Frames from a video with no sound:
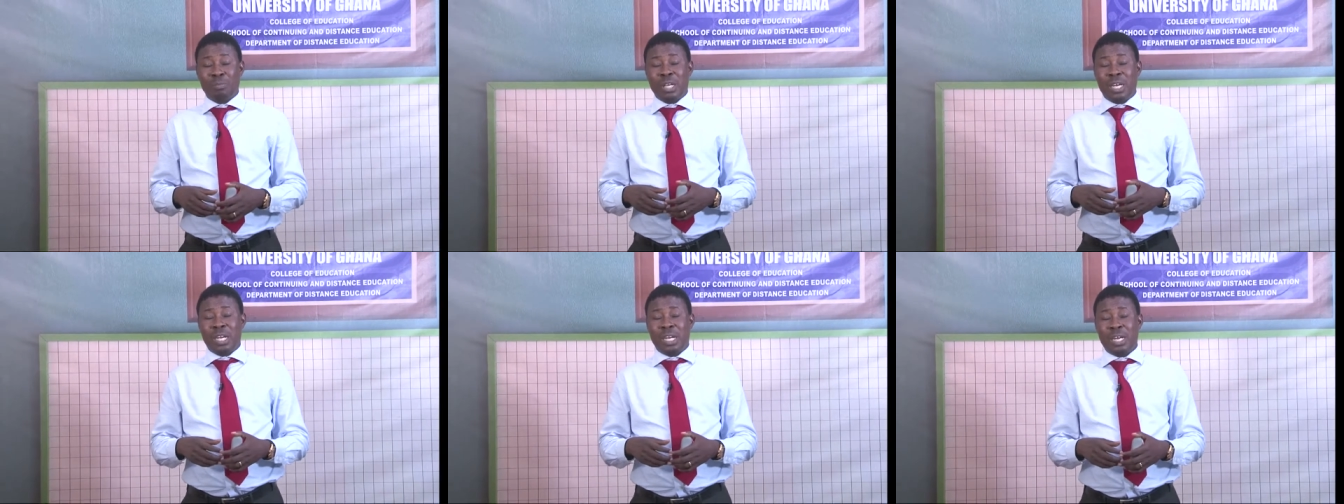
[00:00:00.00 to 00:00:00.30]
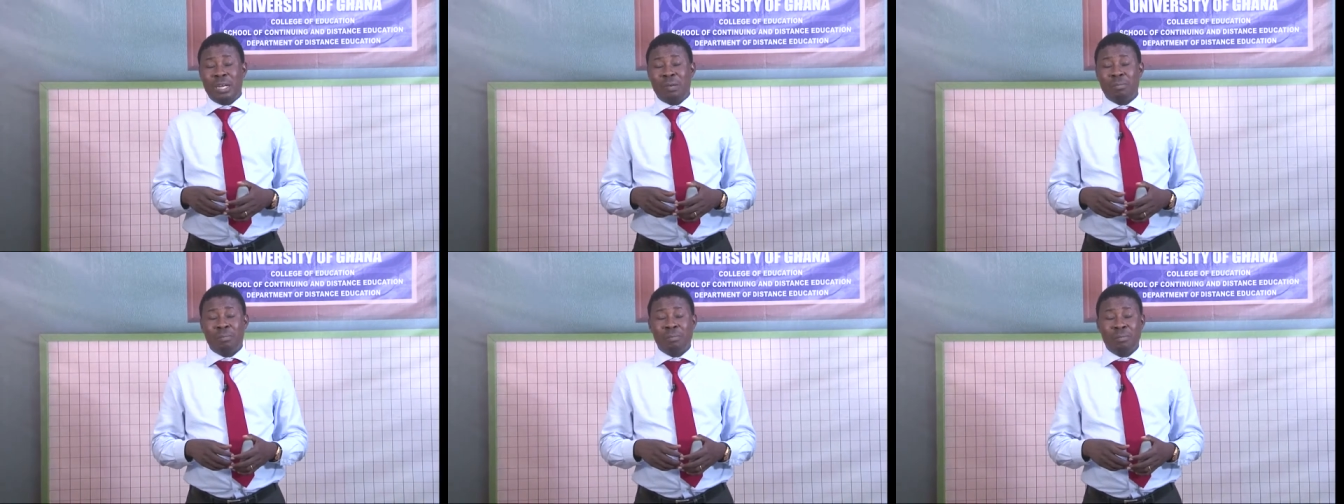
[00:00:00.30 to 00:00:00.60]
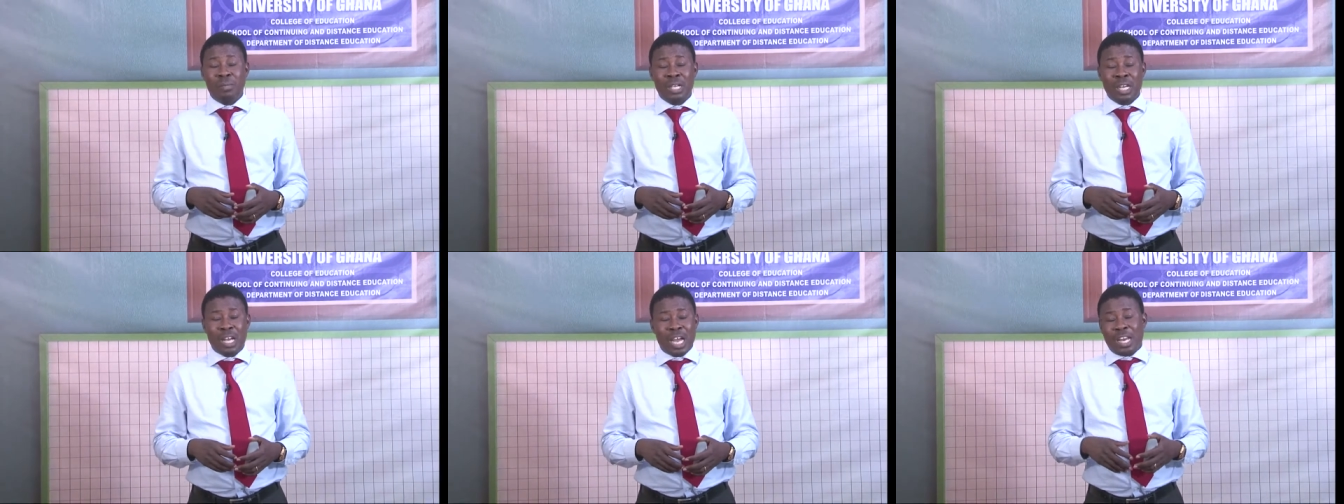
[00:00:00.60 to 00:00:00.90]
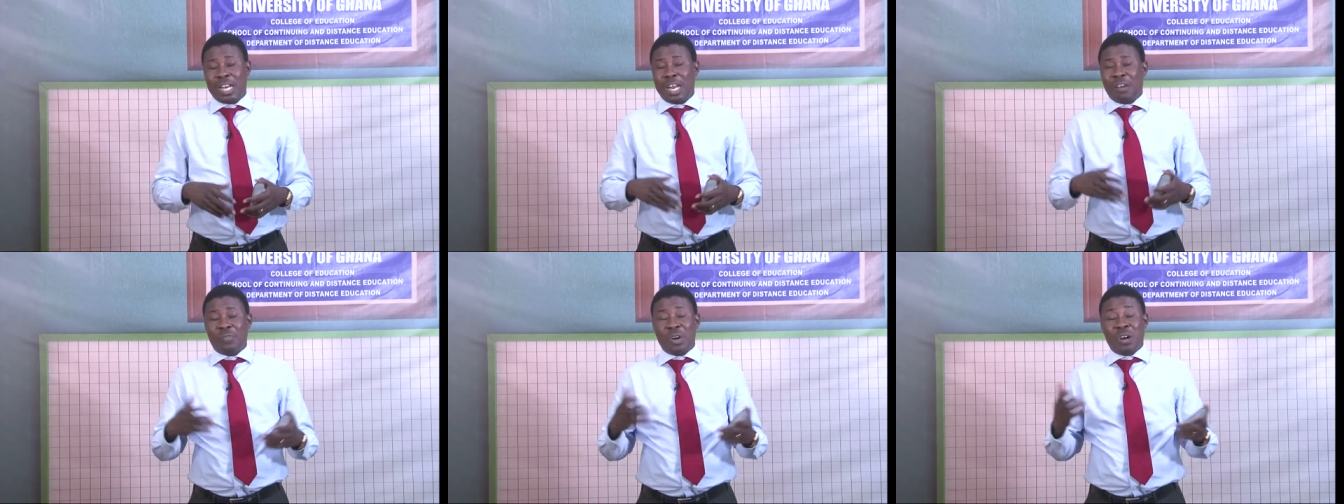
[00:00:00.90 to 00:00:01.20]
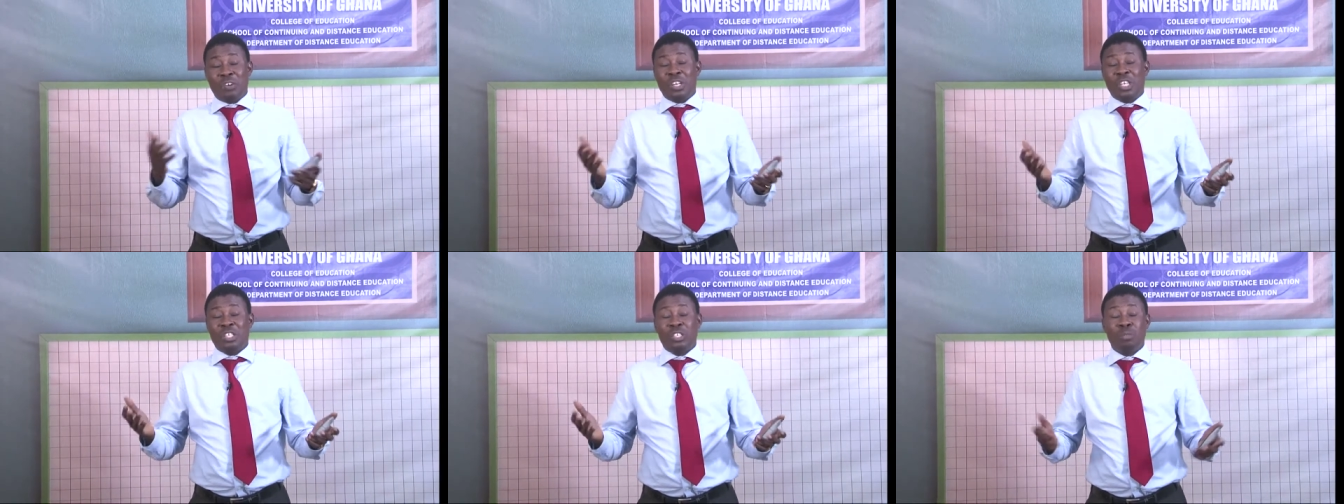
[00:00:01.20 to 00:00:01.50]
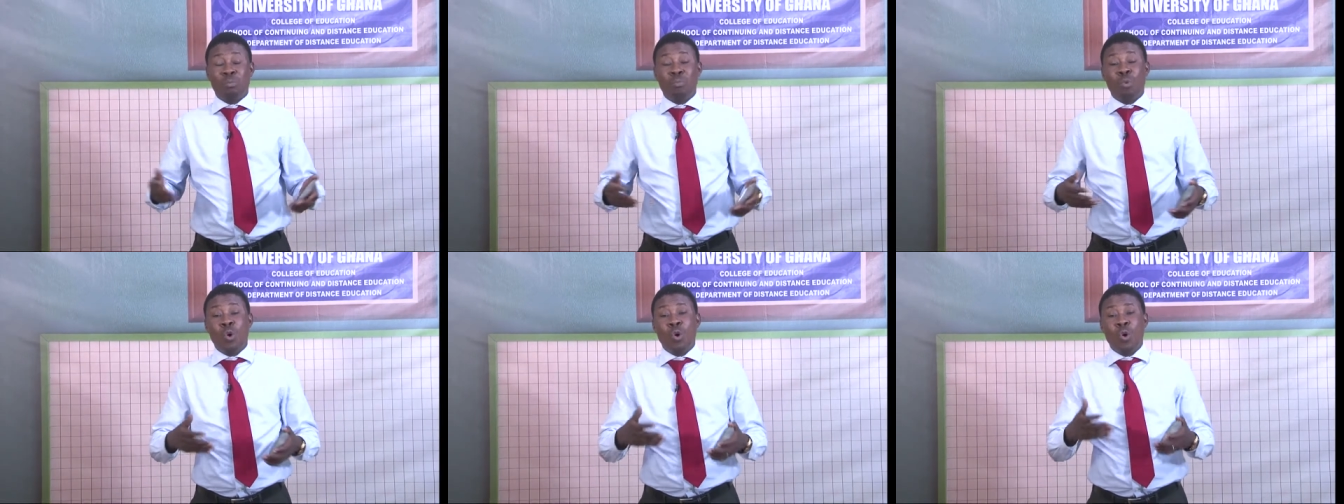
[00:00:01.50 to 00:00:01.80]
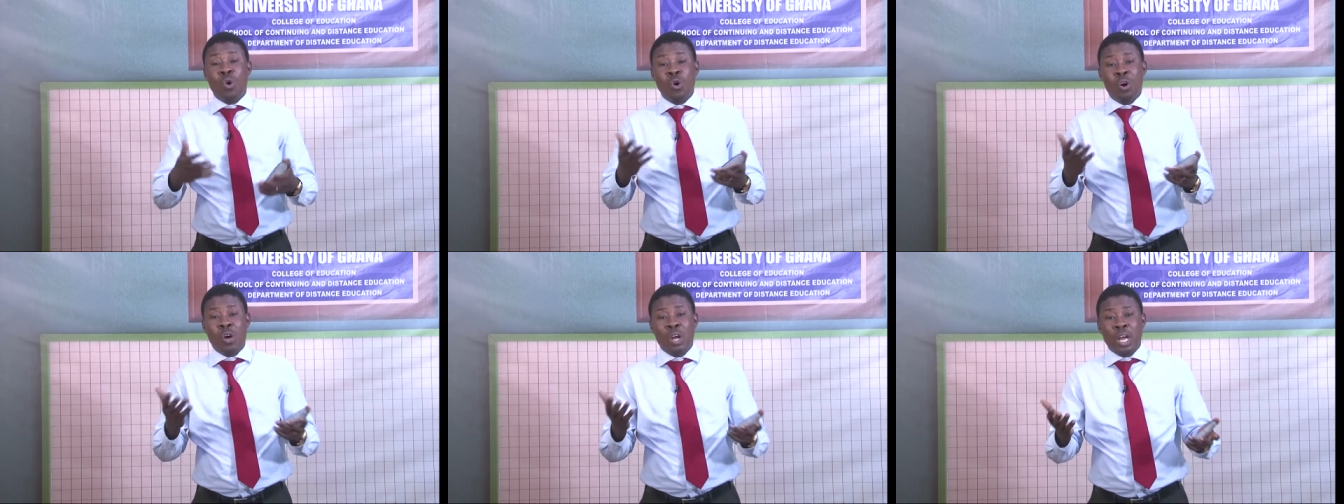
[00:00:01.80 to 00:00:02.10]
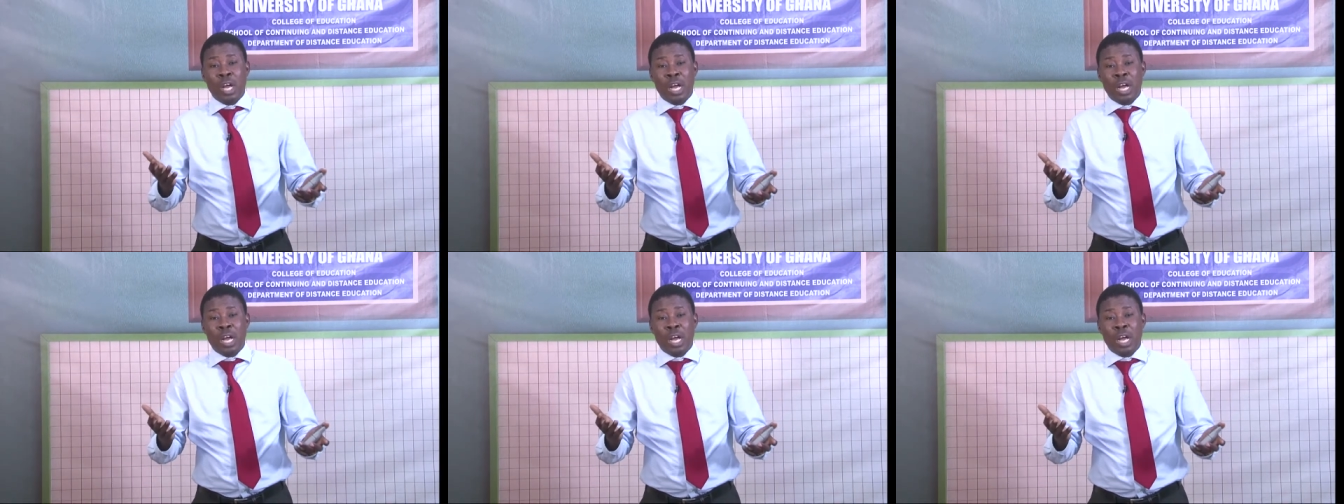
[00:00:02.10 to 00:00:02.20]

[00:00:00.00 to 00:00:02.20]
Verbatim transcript: um, other foundations, More.